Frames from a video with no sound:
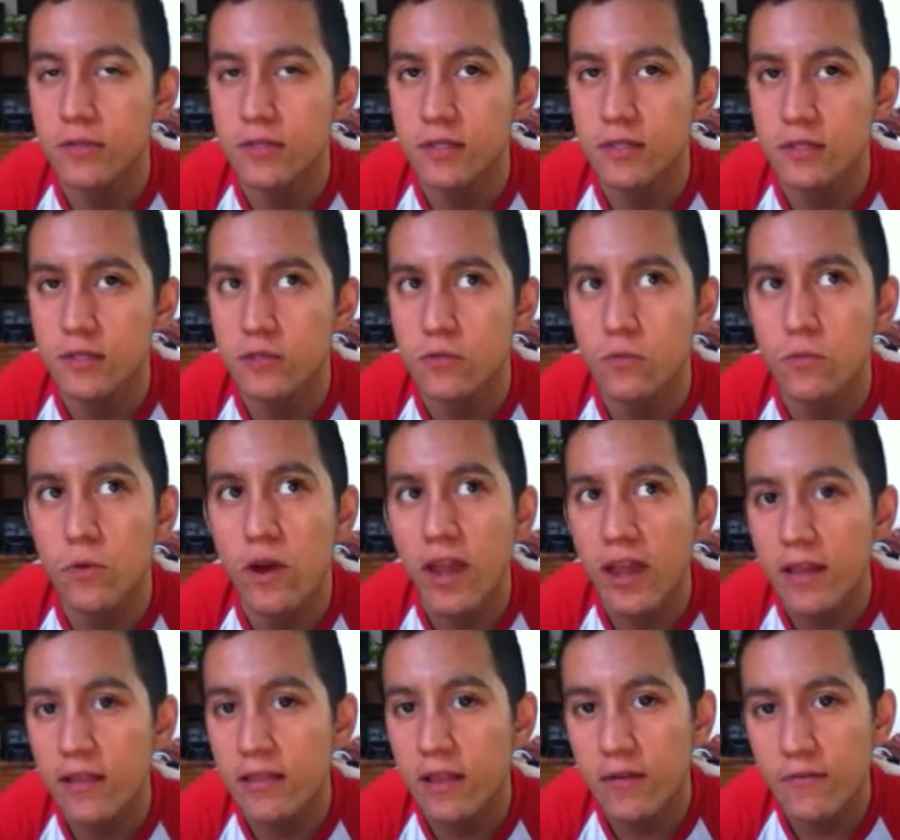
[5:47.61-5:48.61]
just this
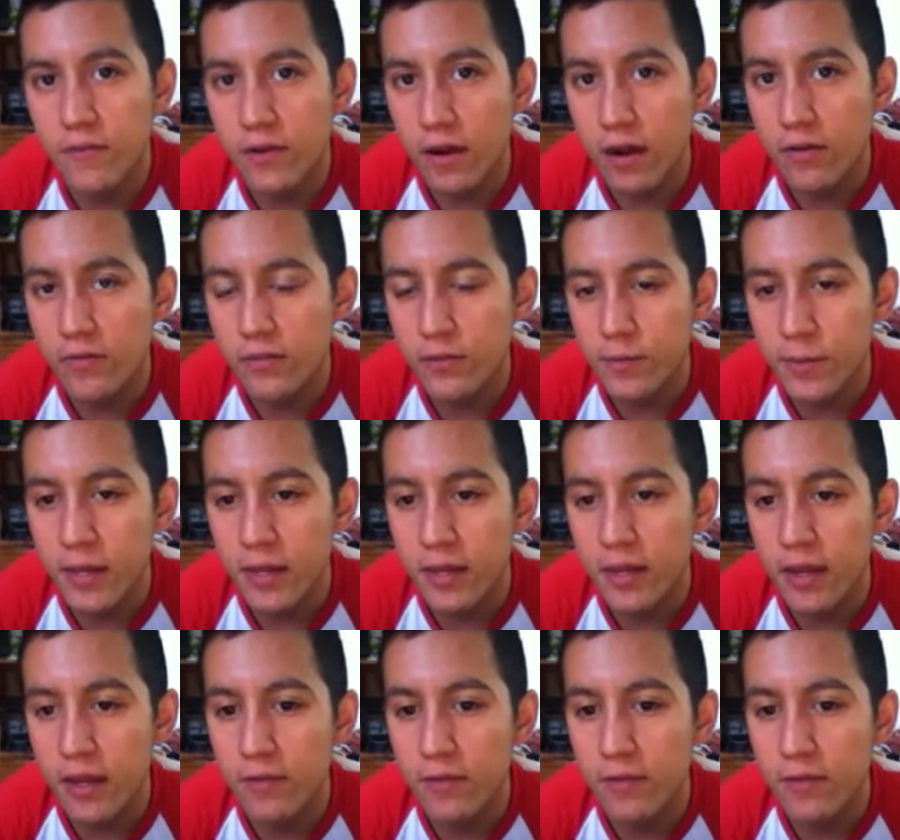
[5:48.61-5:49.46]
weight lifted off of me.